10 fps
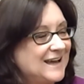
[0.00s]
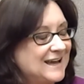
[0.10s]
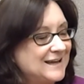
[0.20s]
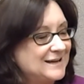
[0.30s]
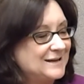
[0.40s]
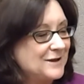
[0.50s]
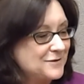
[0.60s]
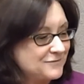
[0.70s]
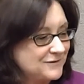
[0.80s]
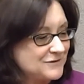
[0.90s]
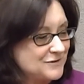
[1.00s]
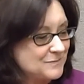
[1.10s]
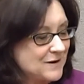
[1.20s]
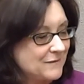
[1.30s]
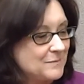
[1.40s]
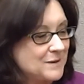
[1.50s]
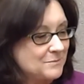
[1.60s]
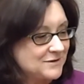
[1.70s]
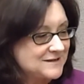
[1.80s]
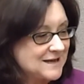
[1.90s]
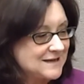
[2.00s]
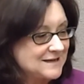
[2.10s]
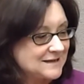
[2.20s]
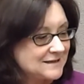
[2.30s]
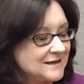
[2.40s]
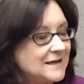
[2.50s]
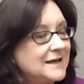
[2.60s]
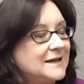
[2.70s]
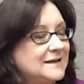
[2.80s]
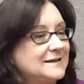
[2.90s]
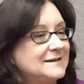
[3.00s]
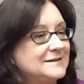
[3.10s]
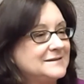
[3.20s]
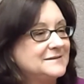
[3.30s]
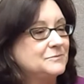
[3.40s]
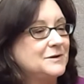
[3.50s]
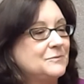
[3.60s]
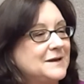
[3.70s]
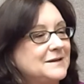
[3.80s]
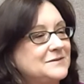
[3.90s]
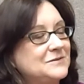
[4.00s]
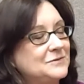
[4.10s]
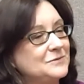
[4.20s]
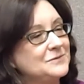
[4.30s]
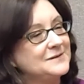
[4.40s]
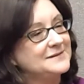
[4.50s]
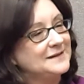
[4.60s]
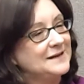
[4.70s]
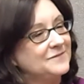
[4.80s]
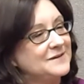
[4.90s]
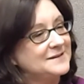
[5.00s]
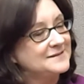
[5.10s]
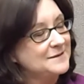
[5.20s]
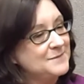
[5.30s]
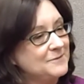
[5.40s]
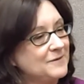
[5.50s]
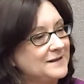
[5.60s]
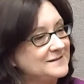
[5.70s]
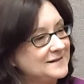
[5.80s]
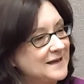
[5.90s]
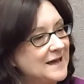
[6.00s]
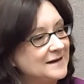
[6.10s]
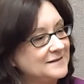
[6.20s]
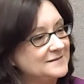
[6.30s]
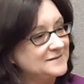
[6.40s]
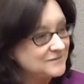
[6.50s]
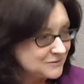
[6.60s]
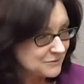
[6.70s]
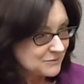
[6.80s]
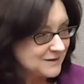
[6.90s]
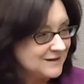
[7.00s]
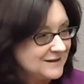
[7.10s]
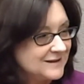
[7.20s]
And another field trip I remember taking is we went to the city of Kissimmee once. They had a zoo